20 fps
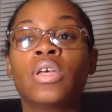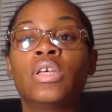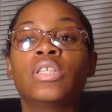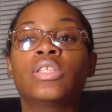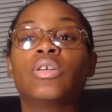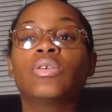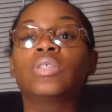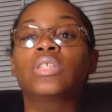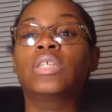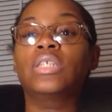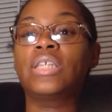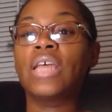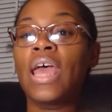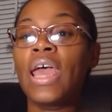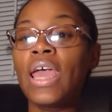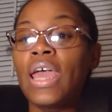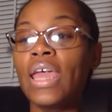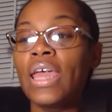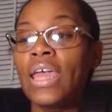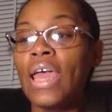So
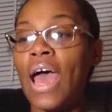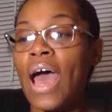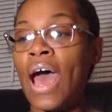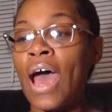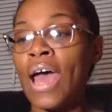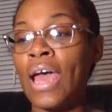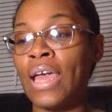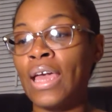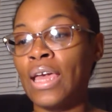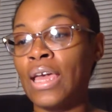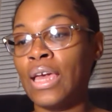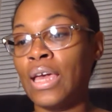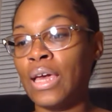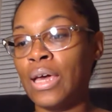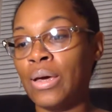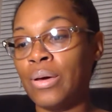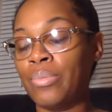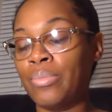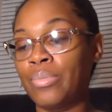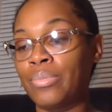today I
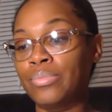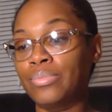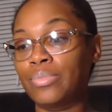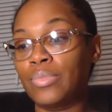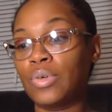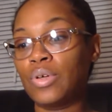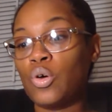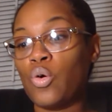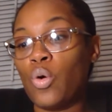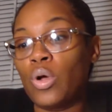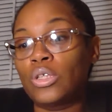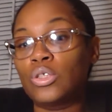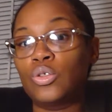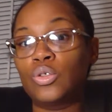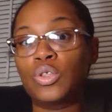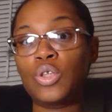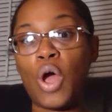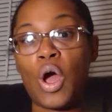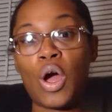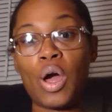am going to
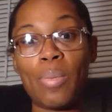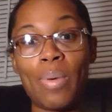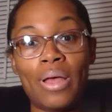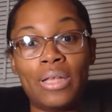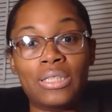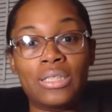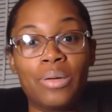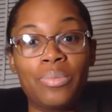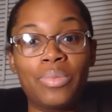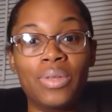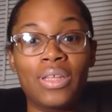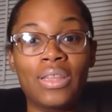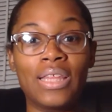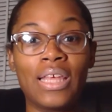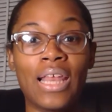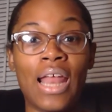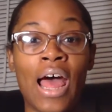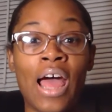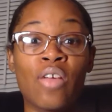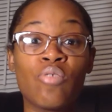talk about something
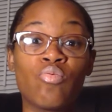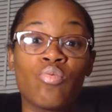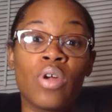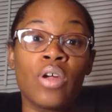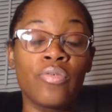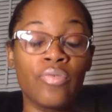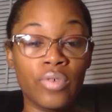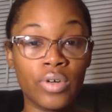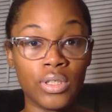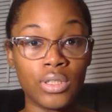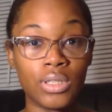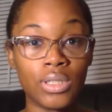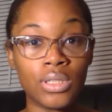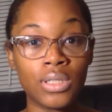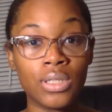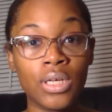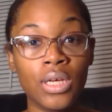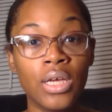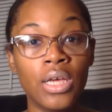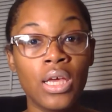that I
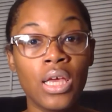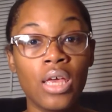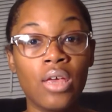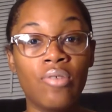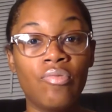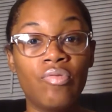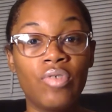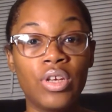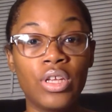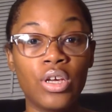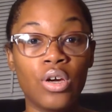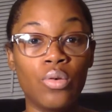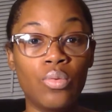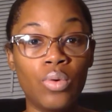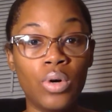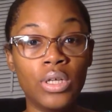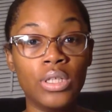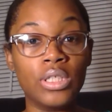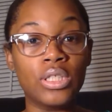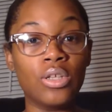referenced in video
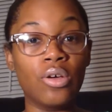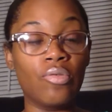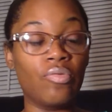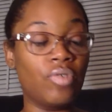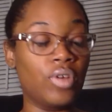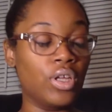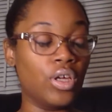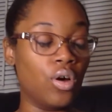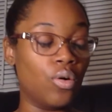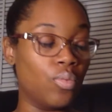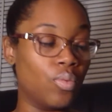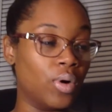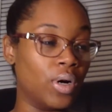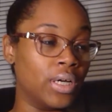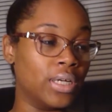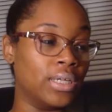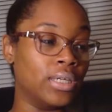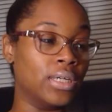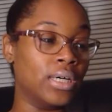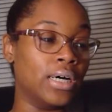one. So video
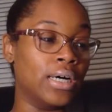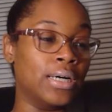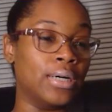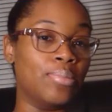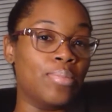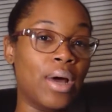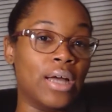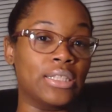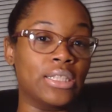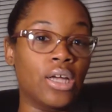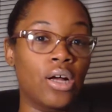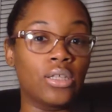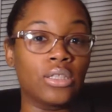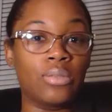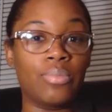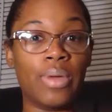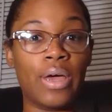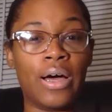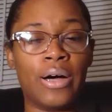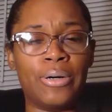one, I talked
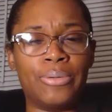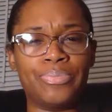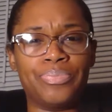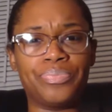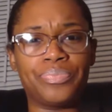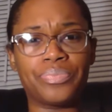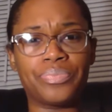about